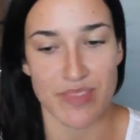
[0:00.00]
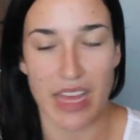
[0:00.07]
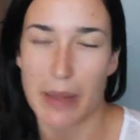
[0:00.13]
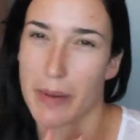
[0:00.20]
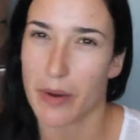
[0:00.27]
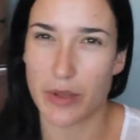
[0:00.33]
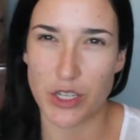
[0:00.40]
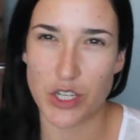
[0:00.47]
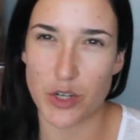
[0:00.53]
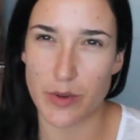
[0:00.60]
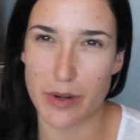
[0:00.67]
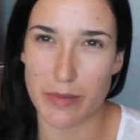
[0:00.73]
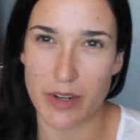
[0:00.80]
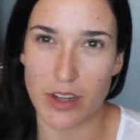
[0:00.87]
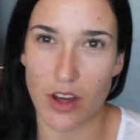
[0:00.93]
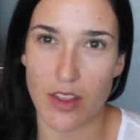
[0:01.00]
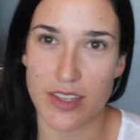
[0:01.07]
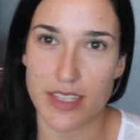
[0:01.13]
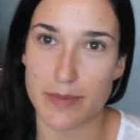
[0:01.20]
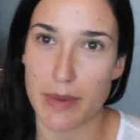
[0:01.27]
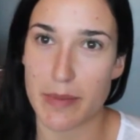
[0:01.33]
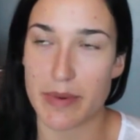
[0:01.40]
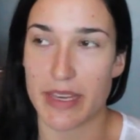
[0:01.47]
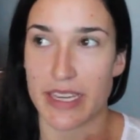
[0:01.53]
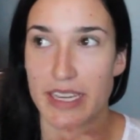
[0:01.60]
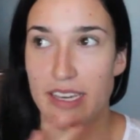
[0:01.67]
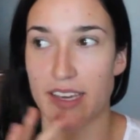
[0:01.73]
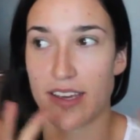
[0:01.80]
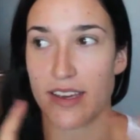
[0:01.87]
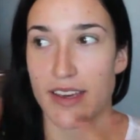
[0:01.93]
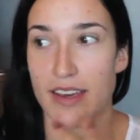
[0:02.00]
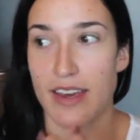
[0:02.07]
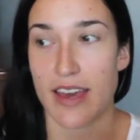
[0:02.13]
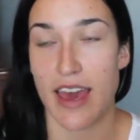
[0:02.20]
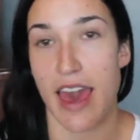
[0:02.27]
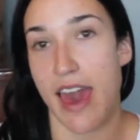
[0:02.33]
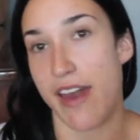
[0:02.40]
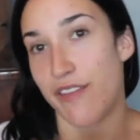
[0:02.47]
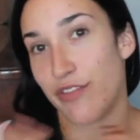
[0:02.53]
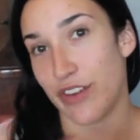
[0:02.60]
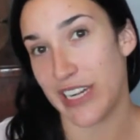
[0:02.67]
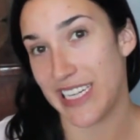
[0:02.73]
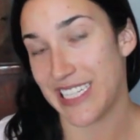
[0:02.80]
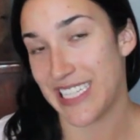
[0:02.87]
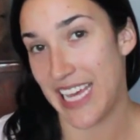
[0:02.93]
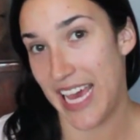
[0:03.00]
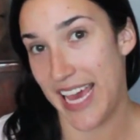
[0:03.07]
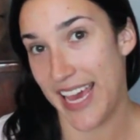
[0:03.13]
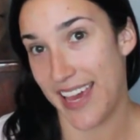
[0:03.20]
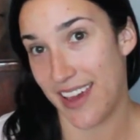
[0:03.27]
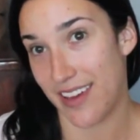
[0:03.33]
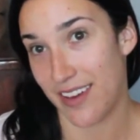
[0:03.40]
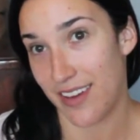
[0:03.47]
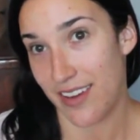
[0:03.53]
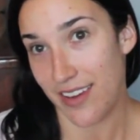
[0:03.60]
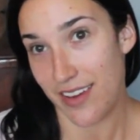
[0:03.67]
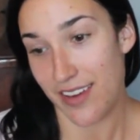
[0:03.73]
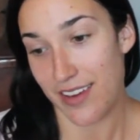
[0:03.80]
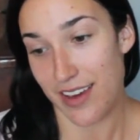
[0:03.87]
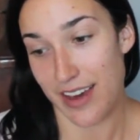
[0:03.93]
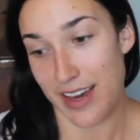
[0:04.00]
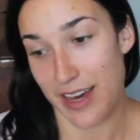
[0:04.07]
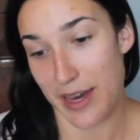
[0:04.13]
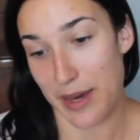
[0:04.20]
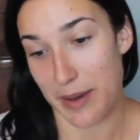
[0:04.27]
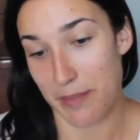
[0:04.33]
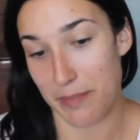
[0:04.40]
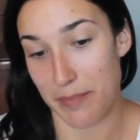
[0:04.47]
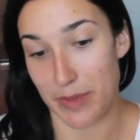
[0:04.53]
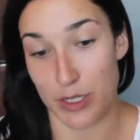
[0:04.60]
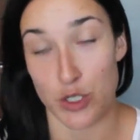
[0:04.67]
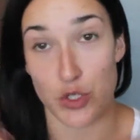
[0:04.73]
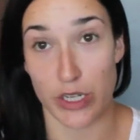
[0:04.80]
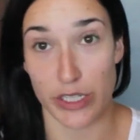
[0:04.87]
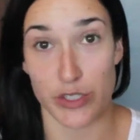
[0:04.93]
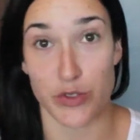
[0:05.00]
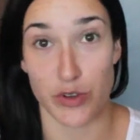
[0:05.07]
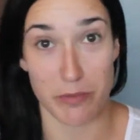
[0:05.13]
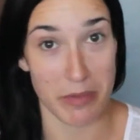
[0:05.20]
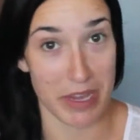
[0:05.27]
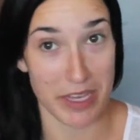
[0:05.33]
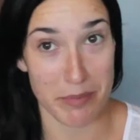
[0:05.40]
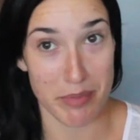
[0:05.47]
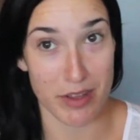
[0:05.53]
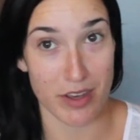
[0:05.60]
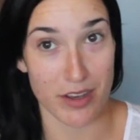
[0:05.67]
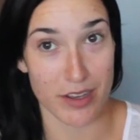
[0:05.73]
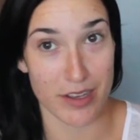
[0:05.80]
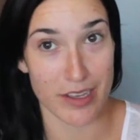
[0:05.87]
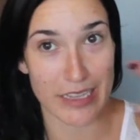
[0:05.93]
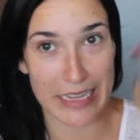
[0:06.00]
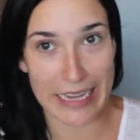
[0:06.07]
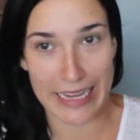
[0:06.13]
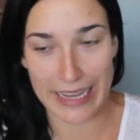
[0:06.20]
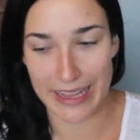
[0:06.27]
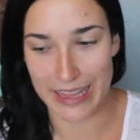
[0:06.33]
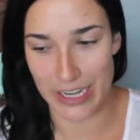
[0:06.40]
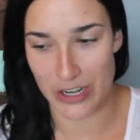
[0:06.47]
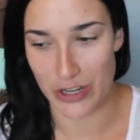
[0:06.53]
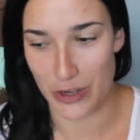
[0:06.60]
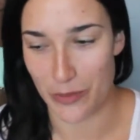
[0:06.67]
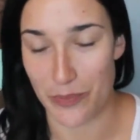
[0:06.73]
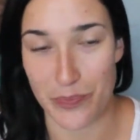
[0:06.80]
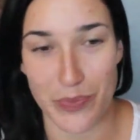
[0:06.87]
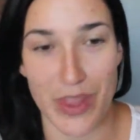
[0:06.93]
not really sure what I'm going to call this, maybe like a everyday drugstore makeup look. There you go.